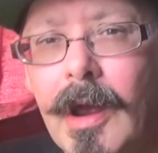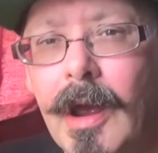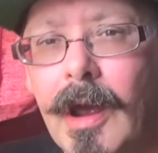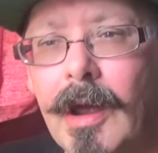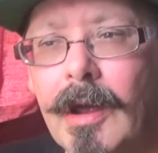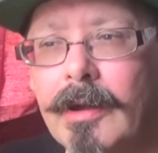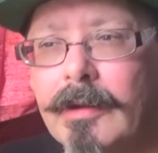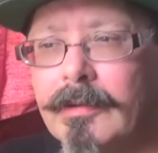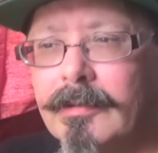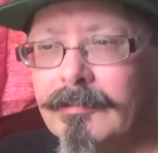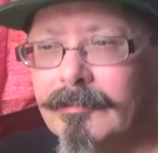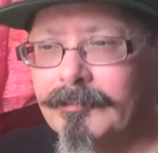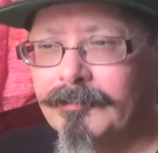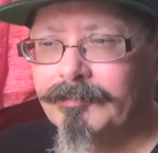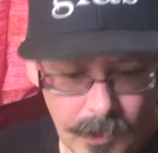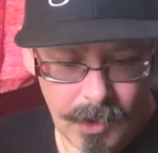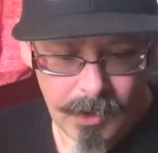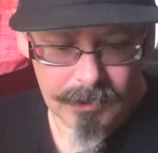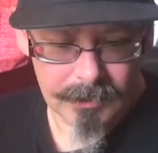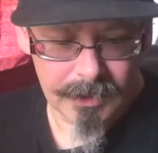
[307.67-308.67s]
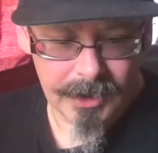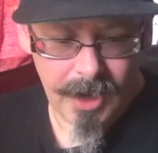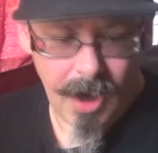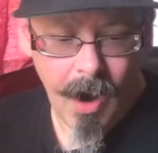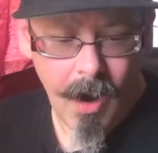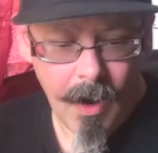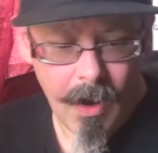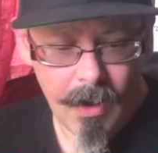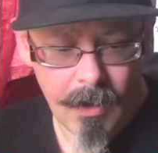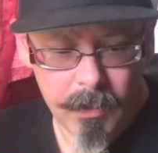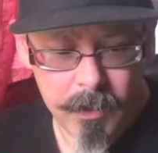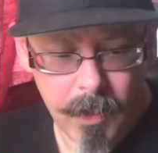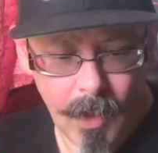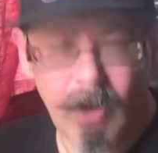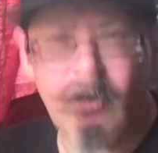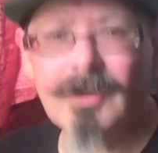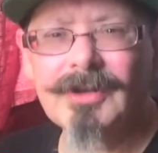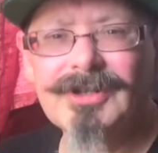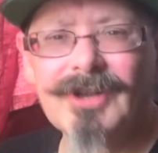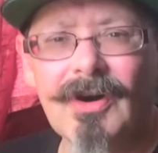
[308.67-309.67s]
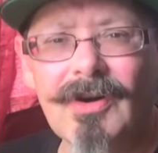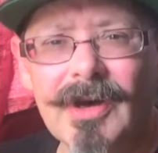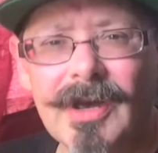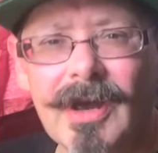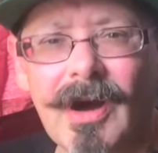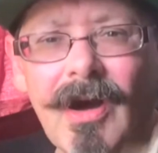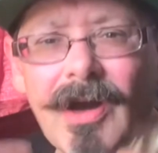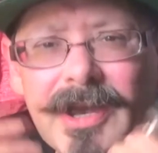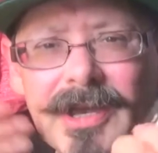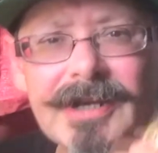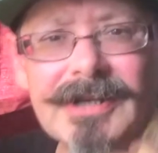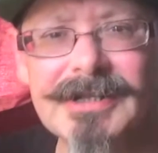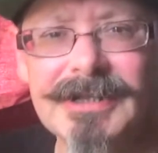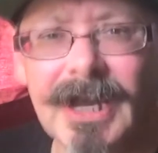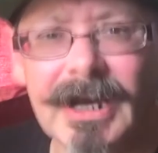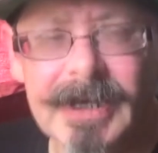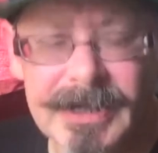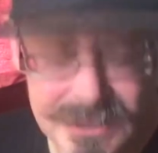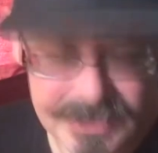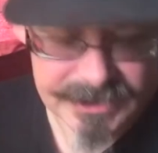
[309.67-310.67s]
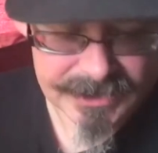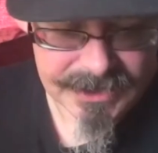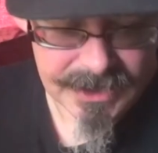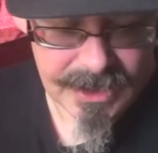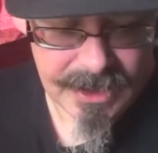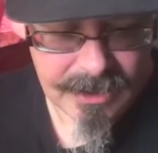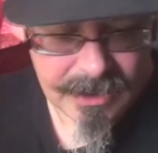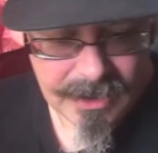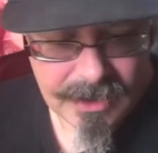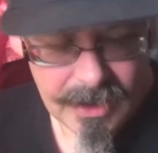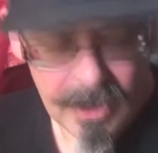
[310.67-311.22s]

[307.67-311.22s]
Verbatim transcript: And well, at higher watts, I, I can taste it.